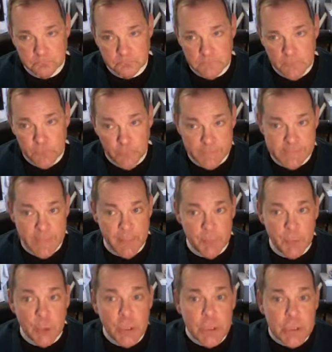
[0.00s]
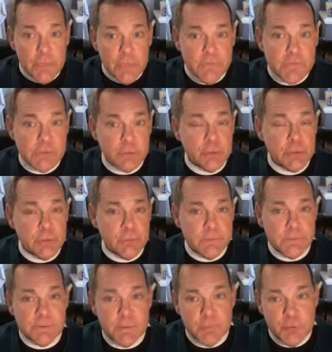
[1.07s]
For example, this occurred with
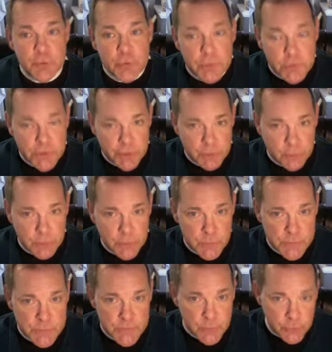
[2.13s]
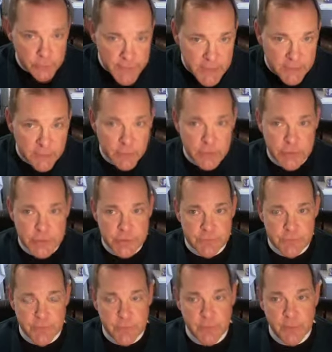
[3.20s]
the Septuagint, which was the Greek version
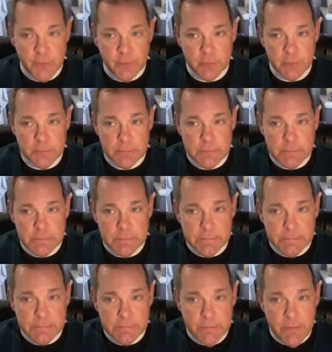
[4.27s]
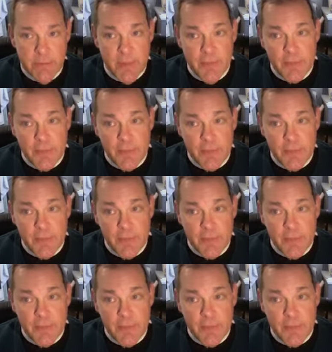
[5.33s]
of the Bible, and then the